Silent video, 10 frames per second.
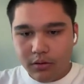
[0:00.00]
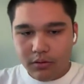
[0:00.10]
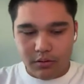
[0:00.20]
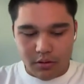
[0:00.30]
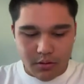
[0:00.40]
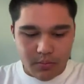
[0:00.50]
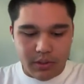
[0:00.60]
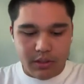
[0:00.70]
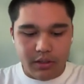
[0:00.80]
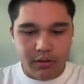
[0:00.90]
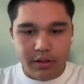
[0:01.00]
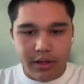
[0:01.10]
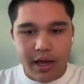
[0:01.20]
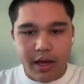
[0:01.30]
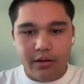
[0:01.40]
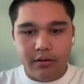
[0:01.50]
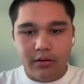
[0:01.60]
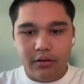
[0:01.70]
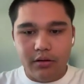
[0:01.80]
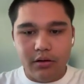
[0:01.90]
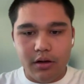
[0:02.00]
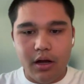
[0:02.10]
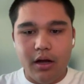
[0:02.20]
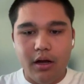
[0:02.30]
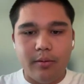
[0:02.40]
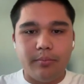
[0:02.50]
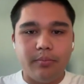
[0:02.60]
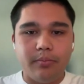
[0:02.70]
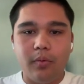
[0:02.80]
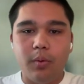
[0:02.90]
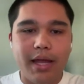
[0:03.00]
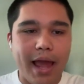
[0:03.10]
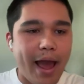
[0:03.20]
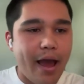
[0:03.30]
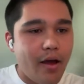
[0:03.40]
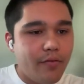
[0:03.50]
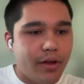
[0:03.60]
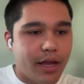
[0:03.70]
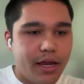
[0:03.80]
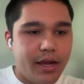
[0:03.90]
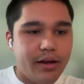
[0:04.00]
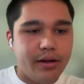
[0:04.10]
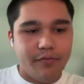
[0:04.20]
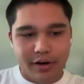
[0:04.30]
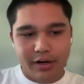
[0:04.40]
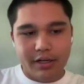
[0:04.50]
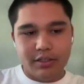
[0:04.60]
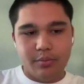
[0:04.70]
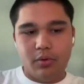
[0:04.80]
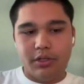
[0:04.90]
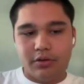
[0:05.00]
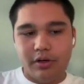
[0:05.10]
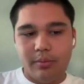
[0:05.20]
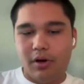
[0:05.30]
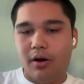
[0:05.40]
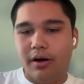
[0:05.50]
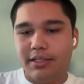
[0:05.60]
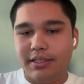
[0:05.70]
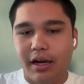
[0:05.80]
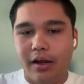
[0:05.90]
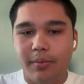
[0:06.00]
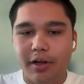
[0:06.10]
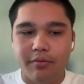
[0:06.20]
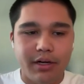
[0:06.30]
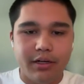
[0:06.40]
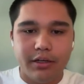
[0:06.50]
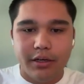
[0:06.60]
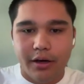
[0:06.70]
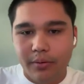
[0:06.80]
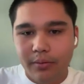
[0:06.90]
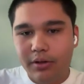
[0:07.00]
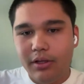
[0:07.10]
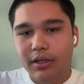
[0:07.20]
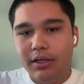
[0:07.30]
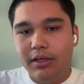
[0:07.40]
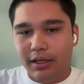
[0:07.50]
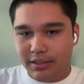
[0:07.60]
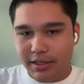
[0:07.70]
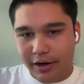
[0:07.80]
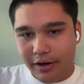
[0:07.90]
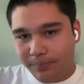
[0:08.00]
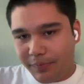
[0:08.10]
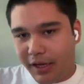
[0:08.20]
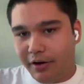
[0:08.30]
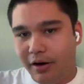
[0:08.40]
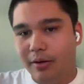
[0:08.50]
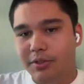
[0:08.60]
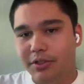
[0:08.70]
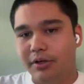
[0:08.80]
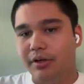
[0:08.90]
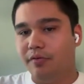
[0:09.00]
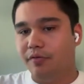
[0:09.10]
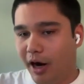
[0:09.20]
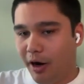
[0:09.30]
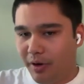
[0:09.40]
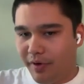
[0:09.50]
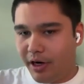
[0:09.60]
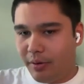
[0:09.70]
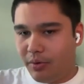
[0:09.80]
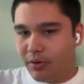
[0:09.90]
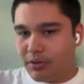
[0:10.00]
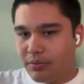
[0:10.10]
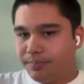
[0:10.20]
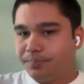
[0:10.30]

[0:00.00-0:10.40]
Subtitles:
So we killed that. We have a very nice deploy script already set up and ready to go. It's here. It grabs your environment variables.